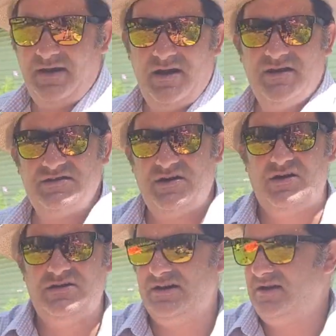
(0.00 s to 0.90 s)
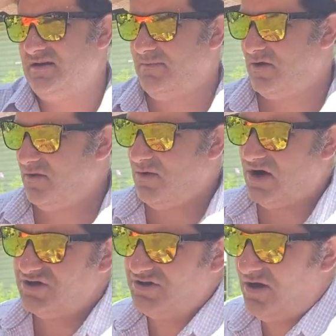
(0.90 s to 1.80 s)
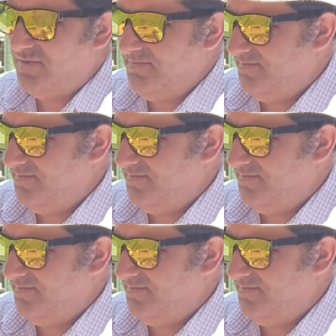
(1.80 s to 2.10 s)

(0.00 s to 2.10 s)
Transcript: hands all clean, I'm all washed up.